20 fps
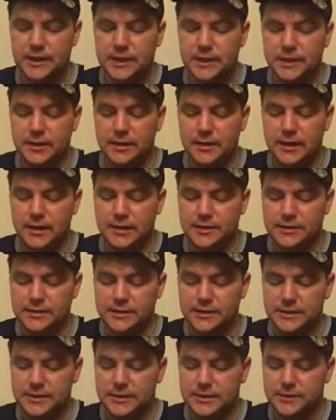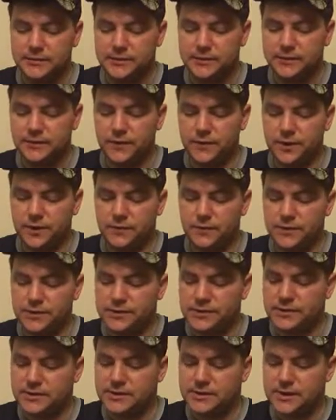At 90, he was very
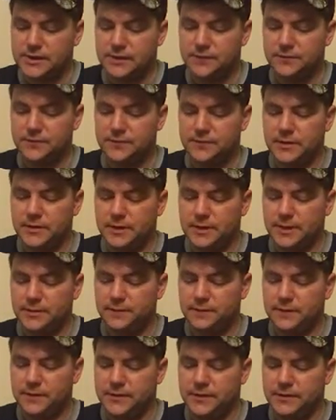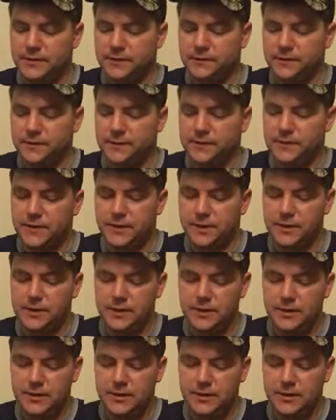much the same at, as at 50.